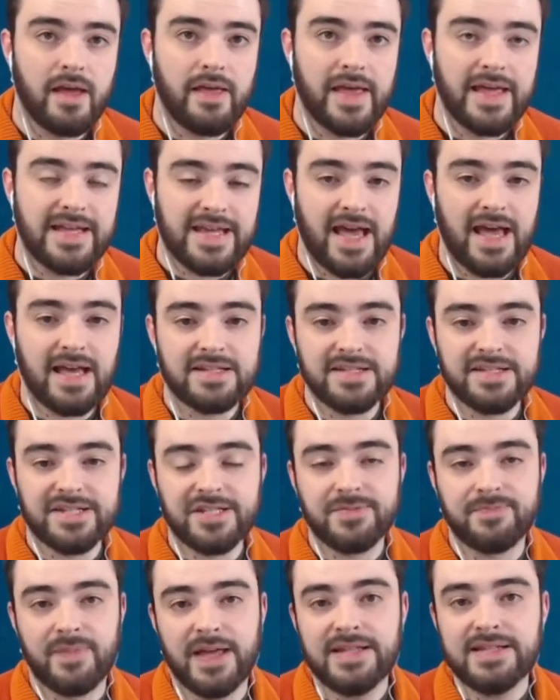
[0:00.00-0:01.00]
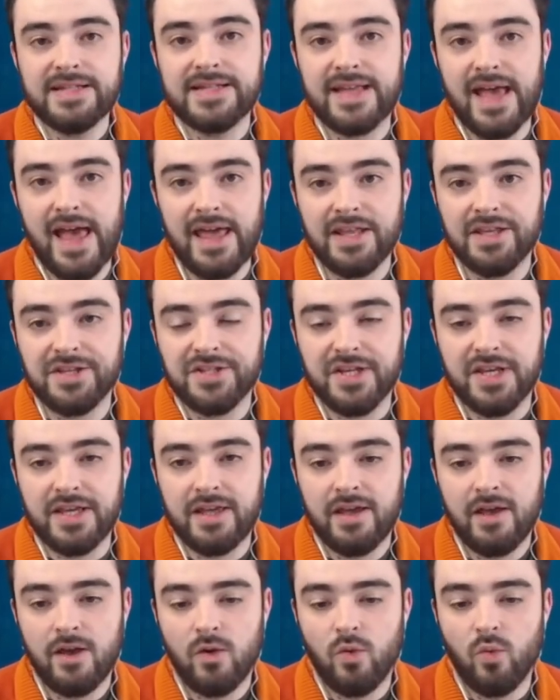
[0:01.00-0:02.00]
It has expended
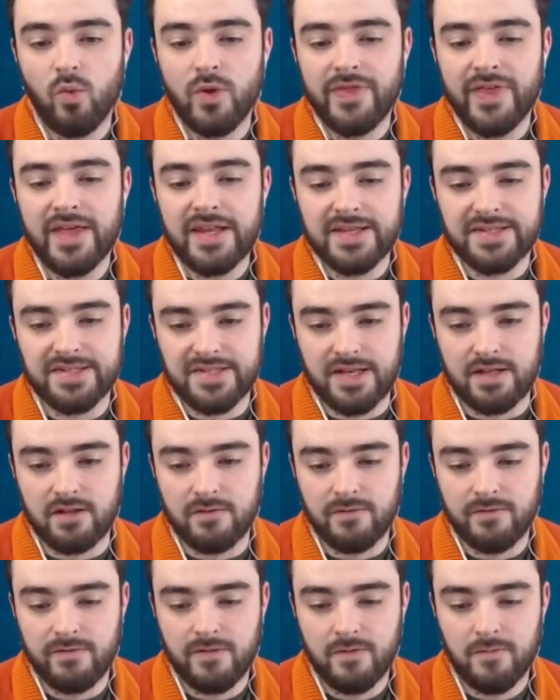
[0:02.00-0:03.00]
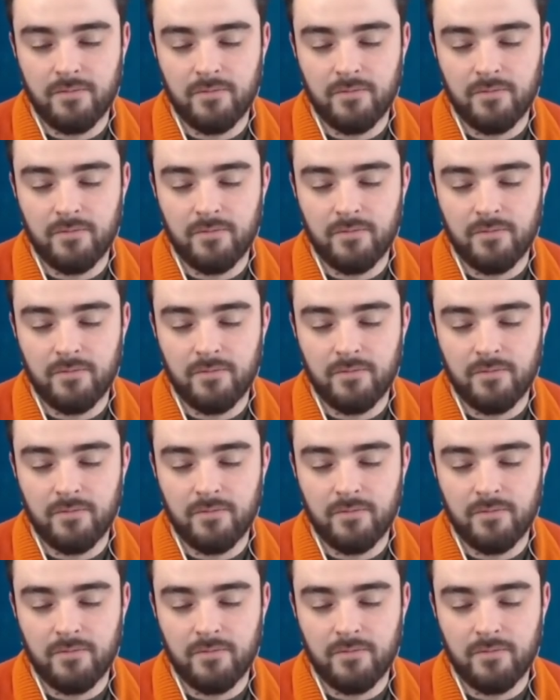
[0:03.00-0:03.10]
energy within itself.